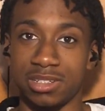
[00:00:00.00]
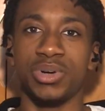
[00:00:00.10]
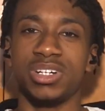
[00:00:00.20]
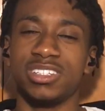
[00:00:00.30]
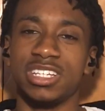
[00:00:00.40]

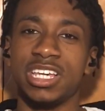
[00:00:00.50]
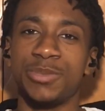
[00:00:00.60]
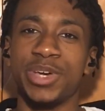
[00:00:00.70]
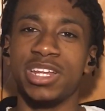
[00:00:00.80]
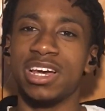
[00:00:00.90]
But it
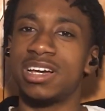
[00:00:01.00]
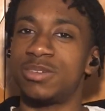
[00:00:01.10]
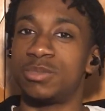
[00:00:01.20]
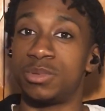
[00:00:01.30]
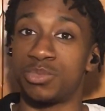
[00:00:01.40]
may not
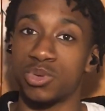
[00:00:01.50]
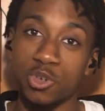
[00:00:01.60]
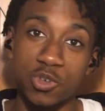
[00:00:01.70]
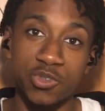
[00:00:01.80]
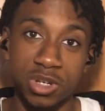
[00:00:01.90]

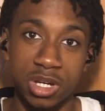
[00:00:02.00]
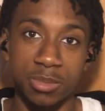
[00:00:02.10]
improve